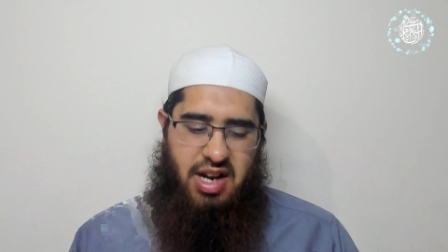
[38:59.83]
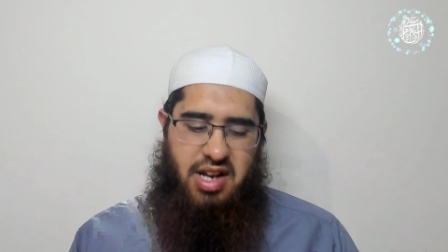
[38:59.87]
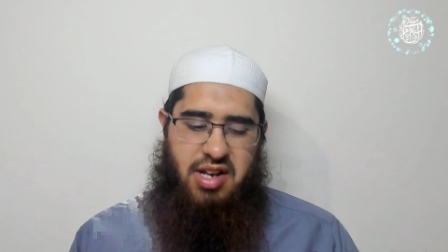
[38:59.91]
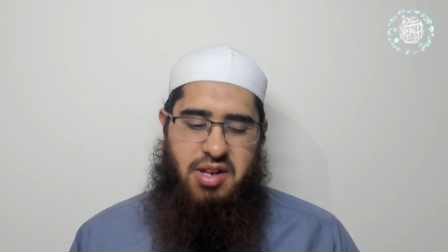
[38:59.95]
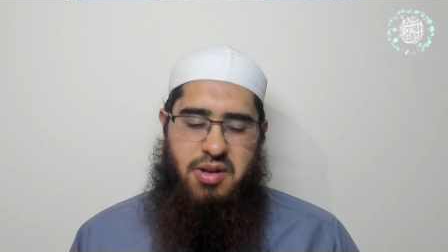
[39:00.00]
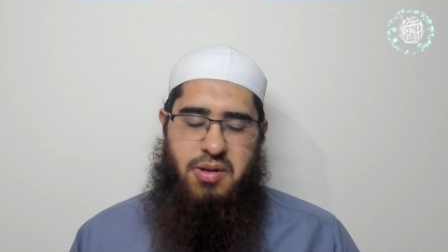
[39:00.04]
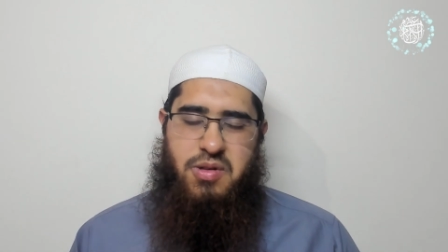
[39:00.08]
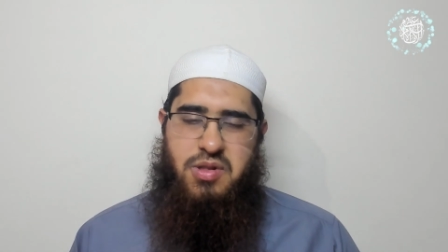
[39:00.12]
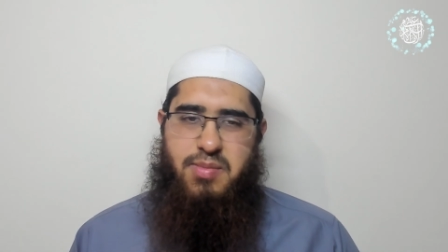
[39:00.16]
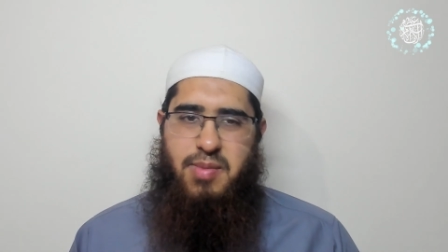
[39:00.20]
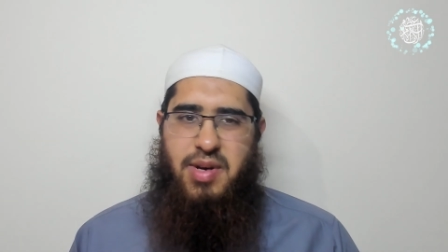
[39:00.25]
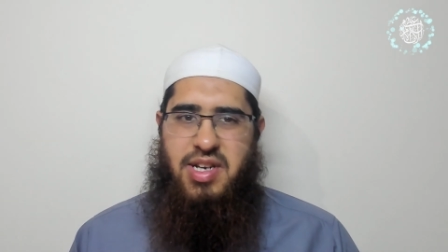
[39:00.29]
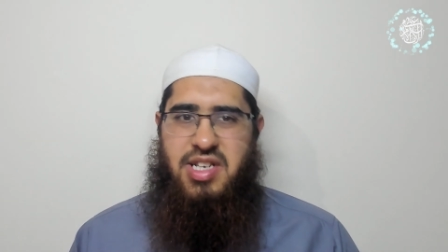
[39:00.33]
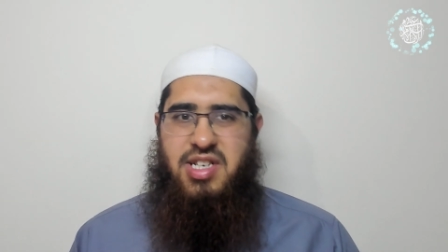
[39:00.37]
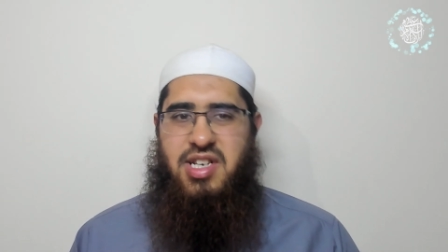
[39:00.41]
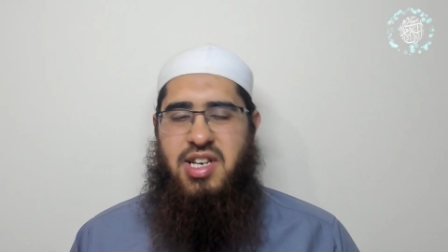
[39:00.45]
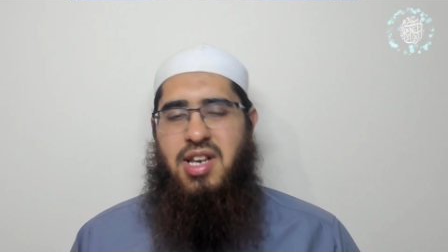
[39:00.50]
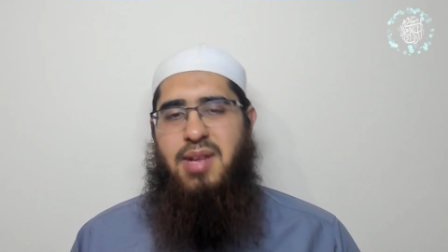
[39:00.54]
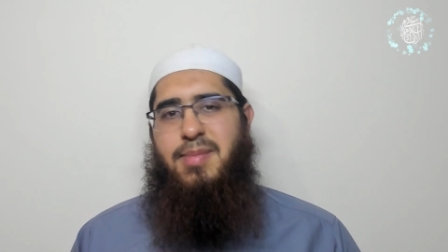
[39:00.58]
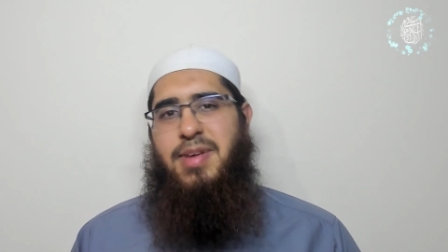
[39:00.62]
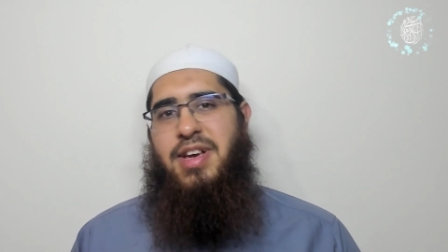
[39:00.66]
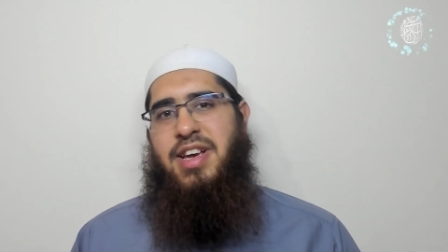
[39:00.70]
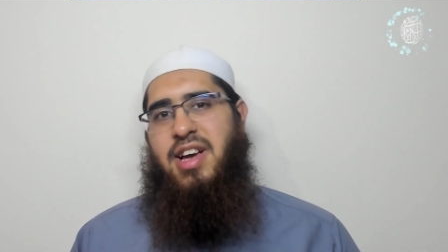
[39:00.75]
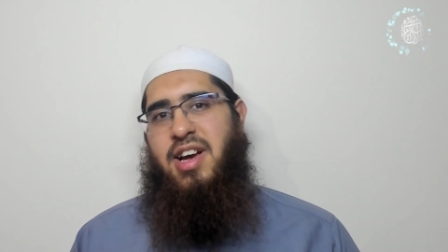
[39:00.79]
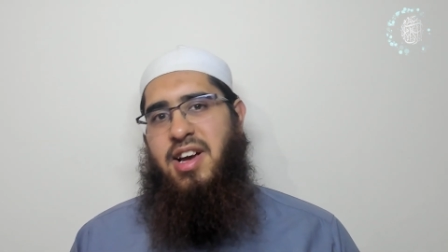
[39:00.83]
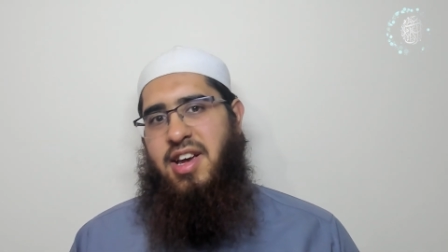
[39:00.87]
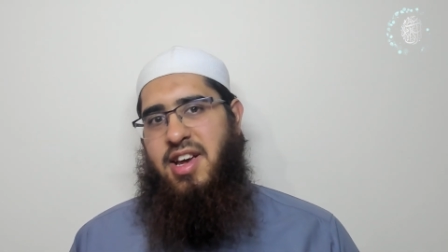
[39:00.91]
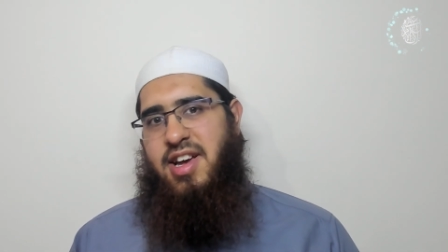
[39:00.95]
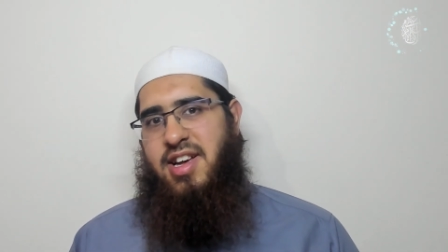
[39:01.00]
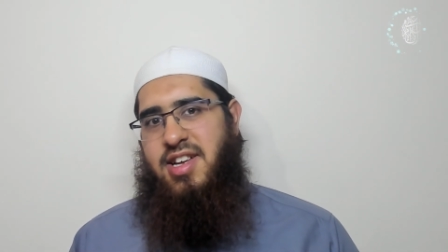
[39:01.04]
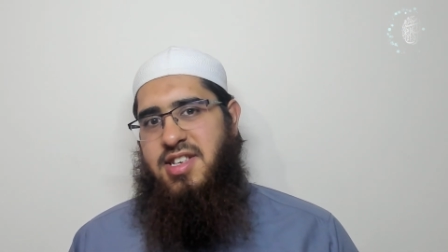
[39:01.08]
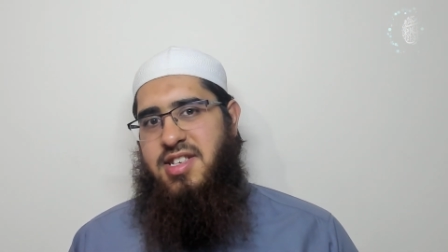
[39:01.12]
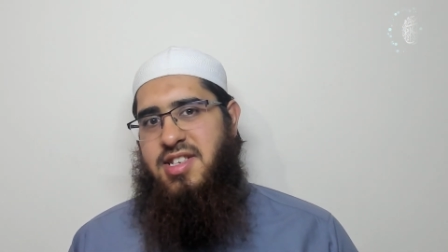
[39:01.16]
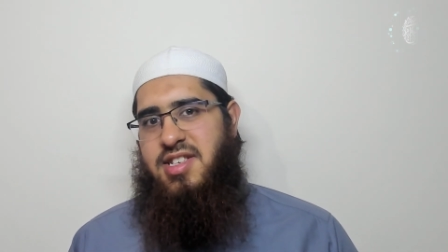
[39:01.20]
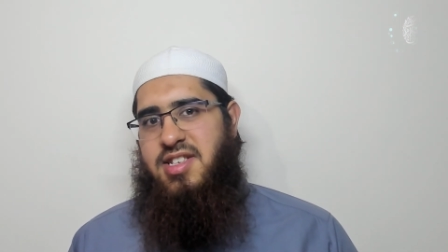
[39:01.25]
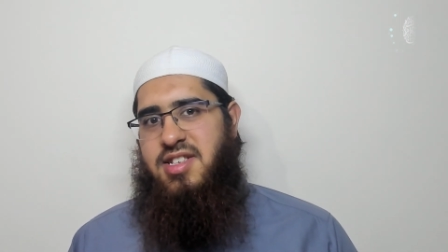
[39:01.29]
can't use metonymic, I
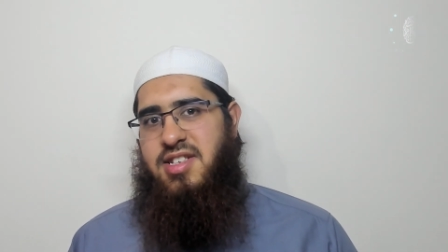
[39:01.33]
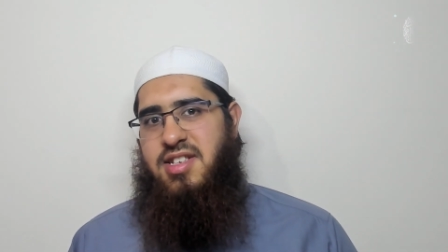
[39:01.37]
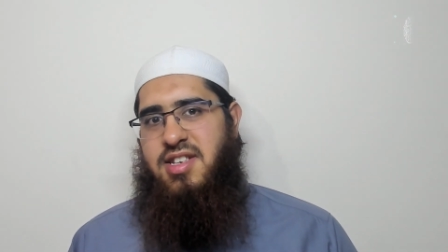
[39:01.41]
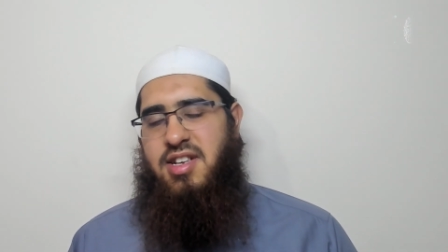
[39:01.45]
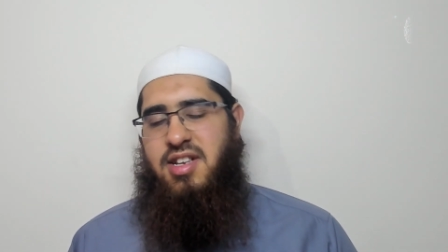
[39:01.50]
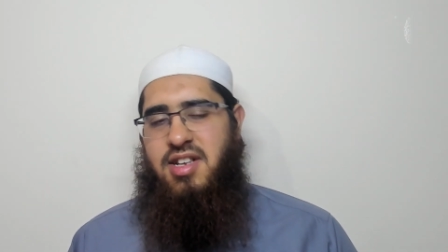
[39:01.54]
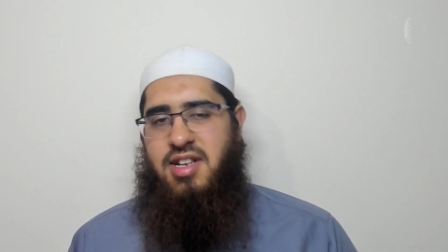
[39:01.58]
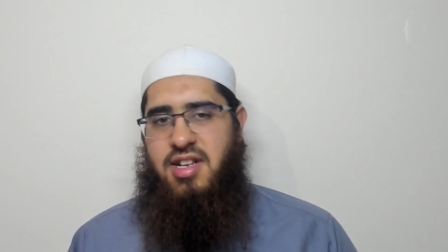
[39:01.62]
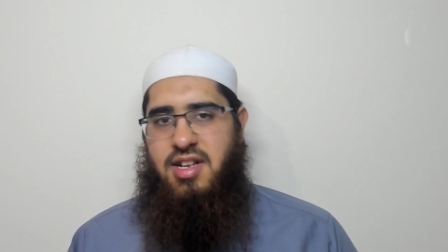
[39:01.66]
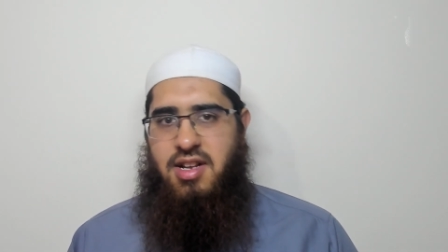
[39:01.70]
guess.